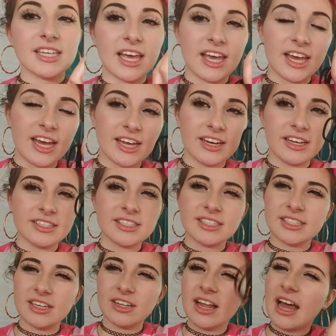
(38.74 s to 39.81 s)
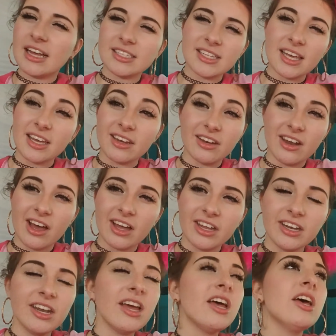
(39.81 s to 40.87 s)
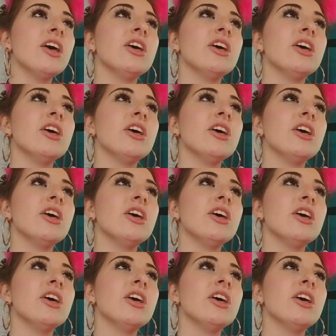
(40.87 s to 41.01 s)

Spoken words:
and still has like none.